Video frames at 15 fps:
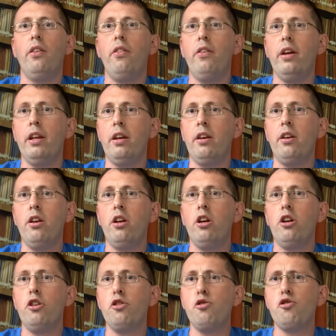then
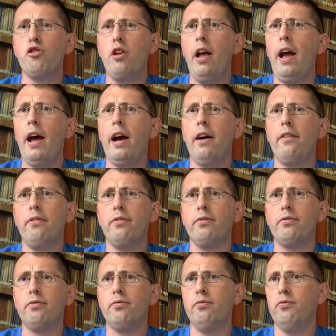you should have
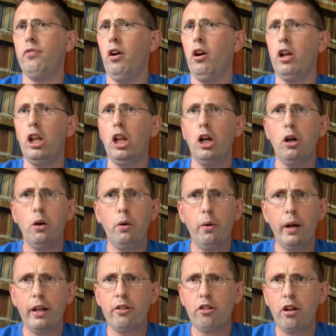very low
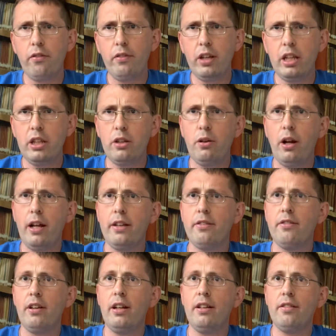HIV in the United
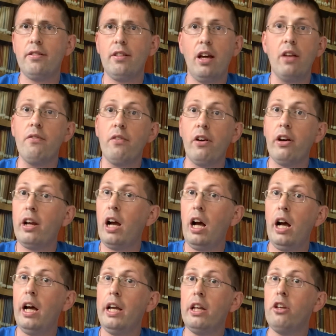States and very
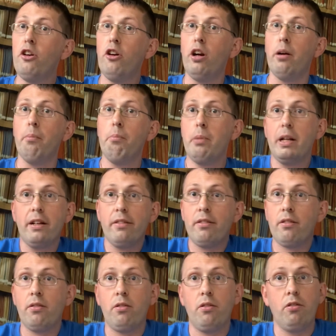high in Europe, because
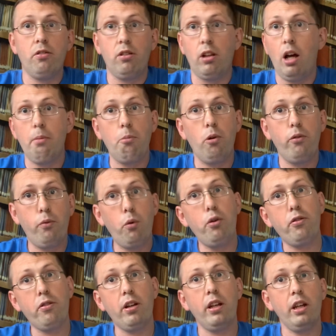there's a lot more
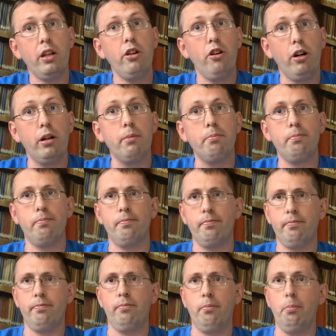foreskin in Europe.
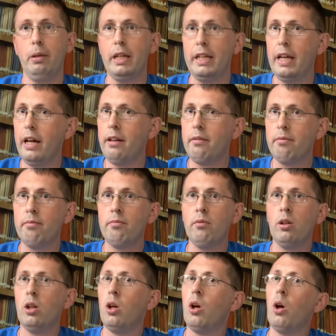But yet,
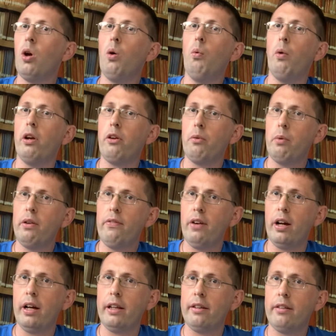what do we
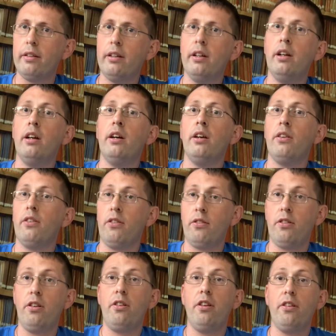find? The
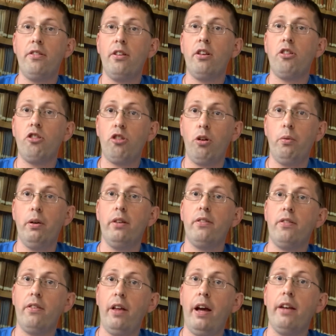statistics show us
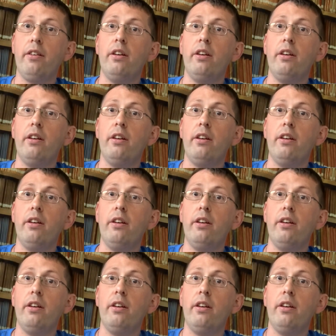that